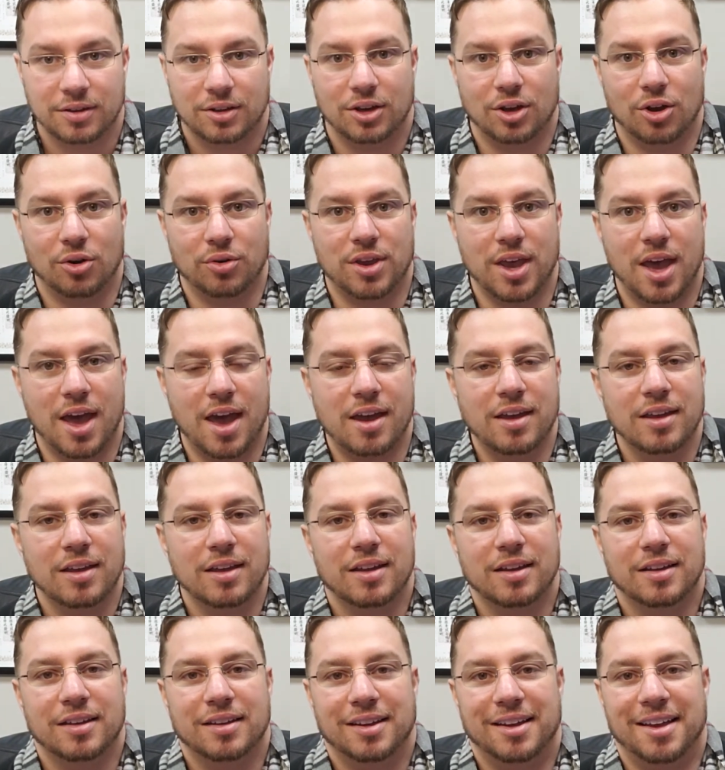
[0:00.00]
Okay,
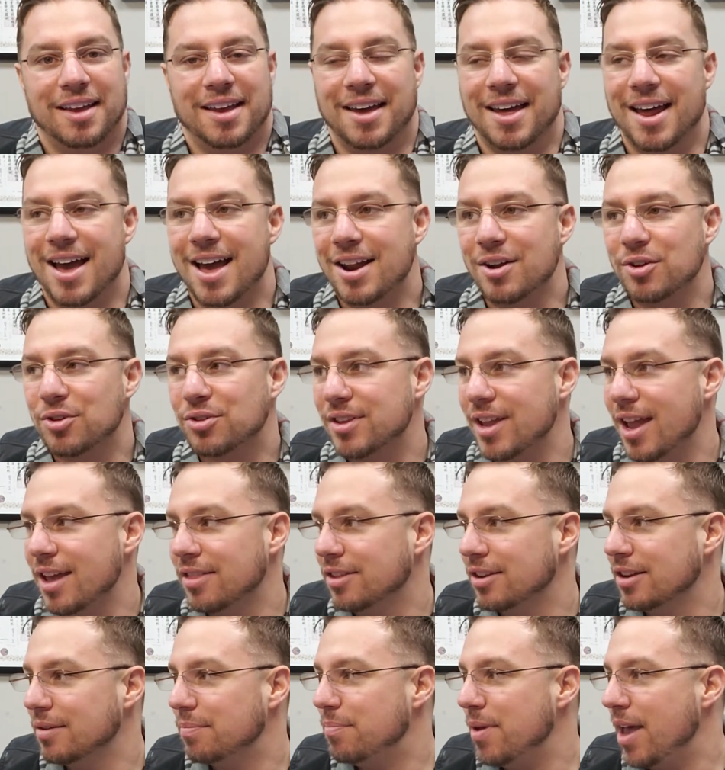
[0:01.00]
hey, I understand
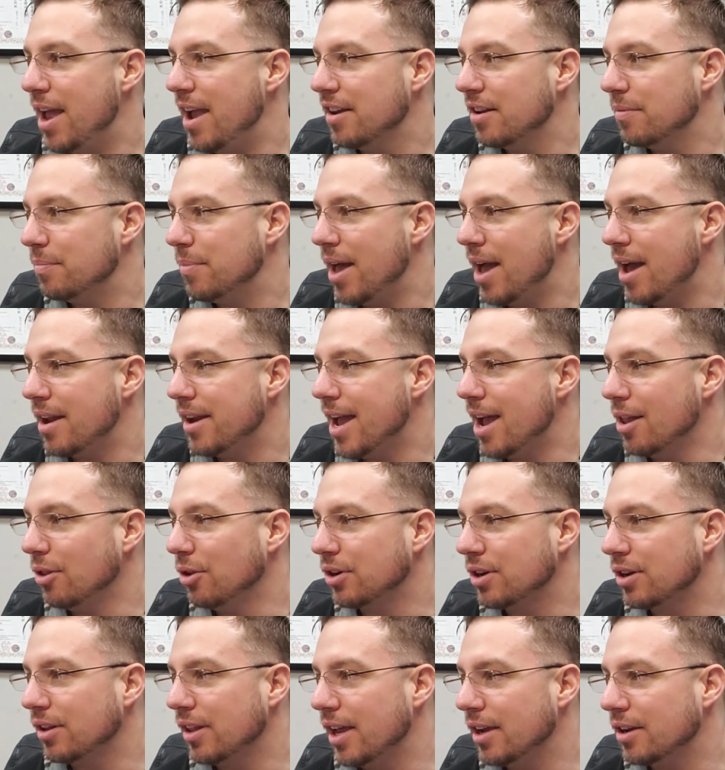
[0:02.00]
the debate about not
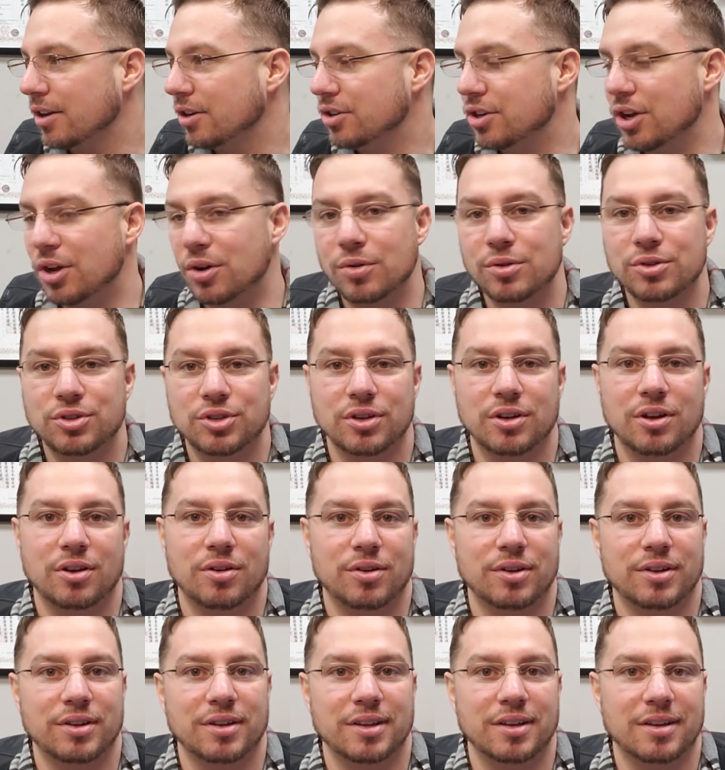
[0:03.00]
looking like a
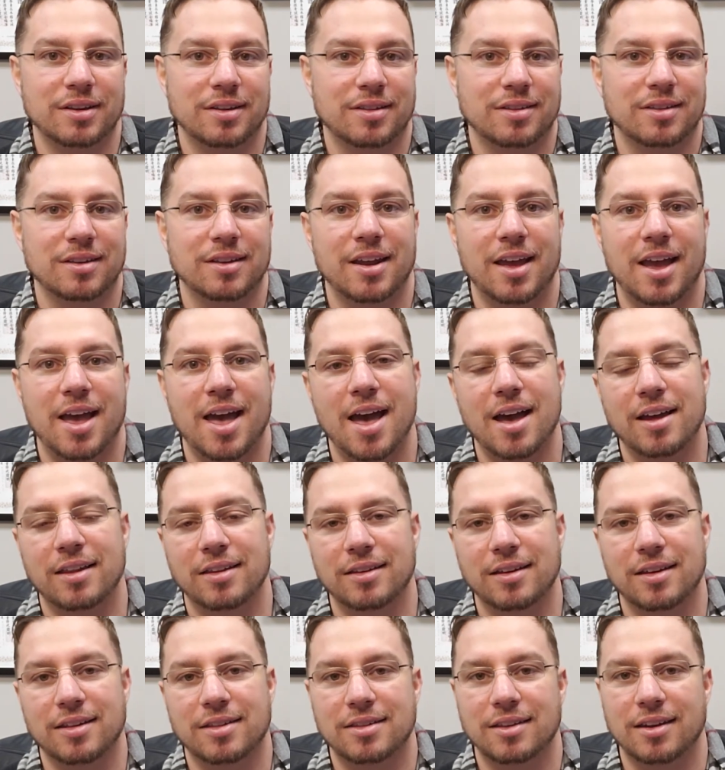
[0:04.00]
dojo and this and that and
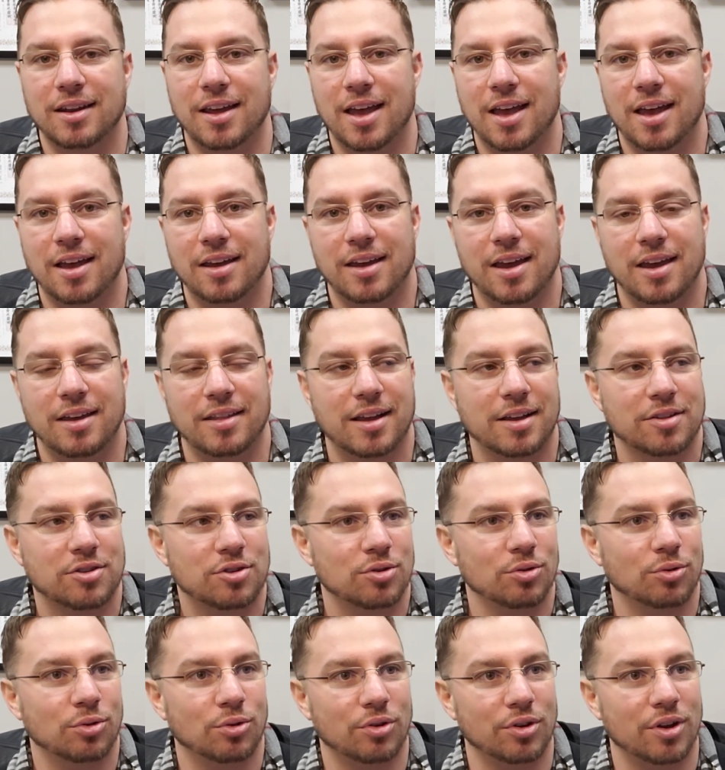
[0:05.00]
this and that. Hey, that's
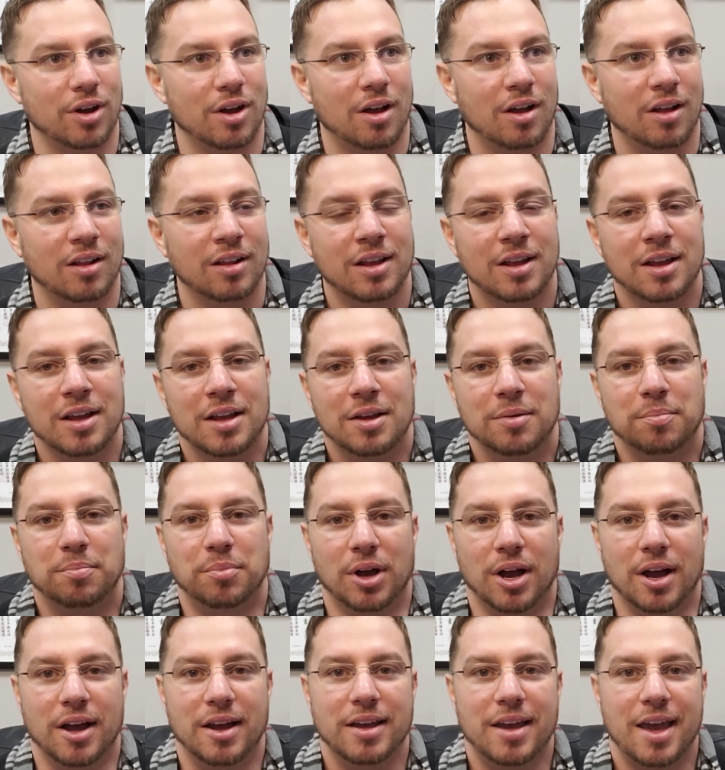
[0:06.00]
cool and all.
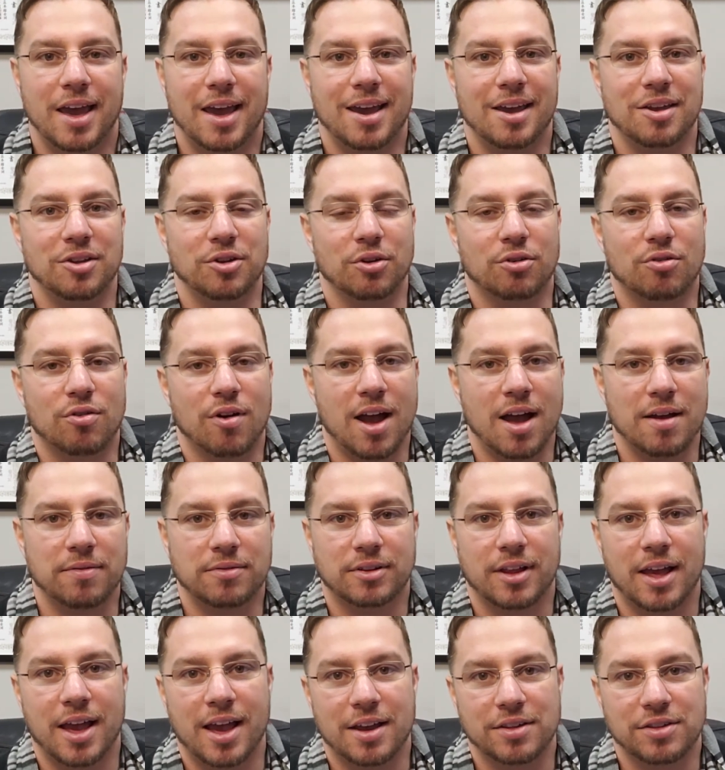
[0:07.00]
But hey, in your Krav
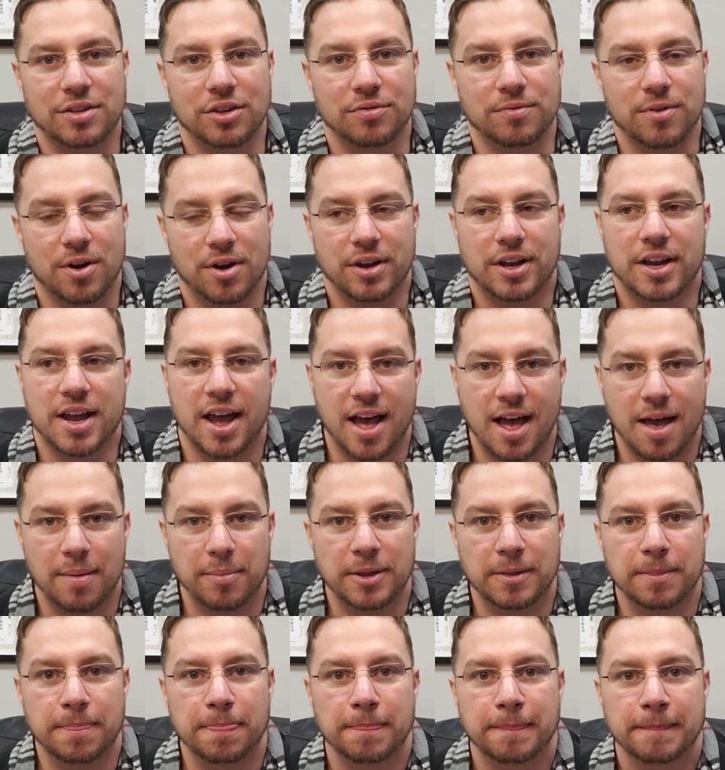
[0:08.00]
class, it's very
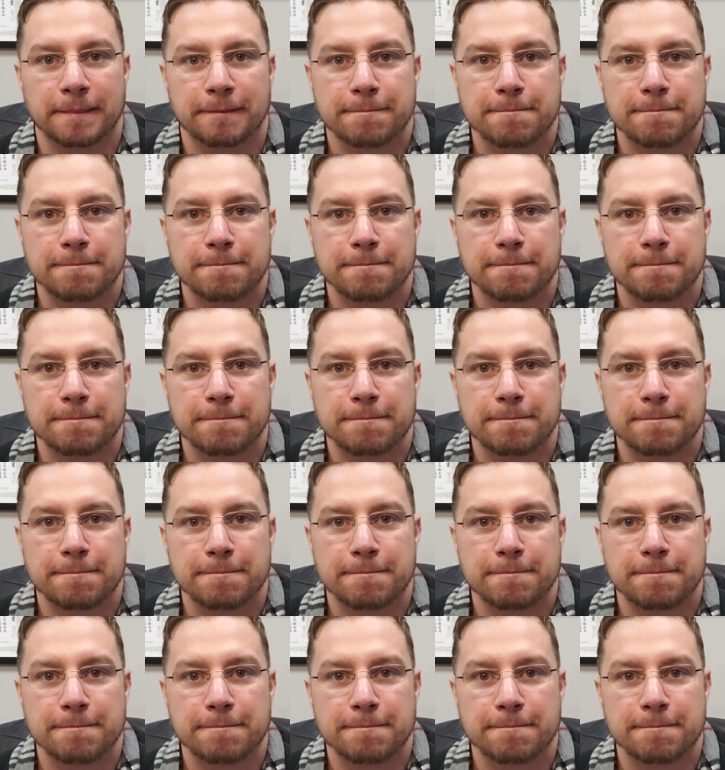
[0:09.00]
common.